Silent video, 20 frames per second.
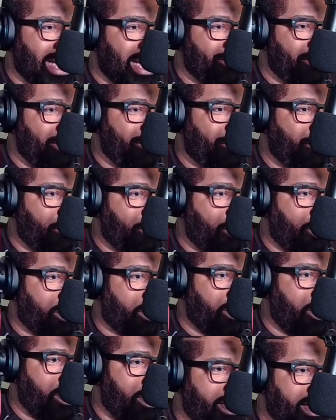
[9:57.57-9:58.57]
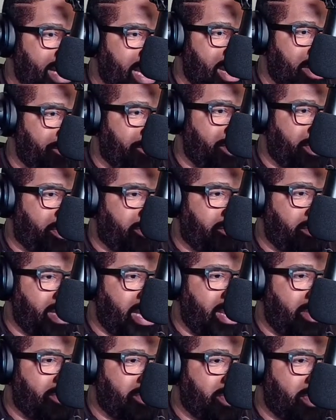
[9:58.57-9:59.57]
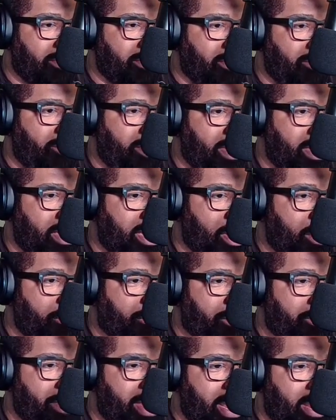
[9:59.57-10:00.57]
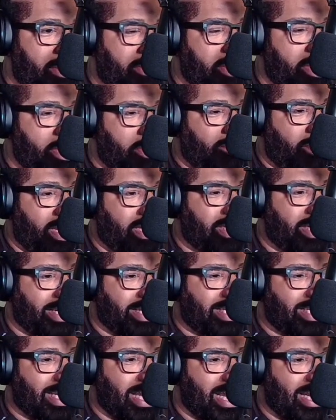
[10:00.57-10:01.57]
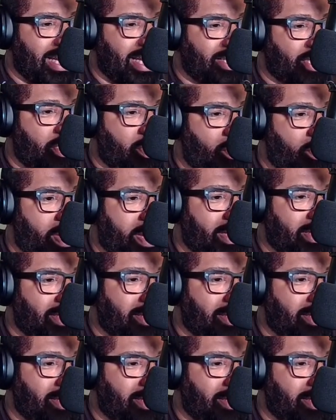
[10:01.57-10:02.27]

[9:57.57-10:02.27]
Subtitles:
before calling out the creators of the video. From there, Ray J said, "It's going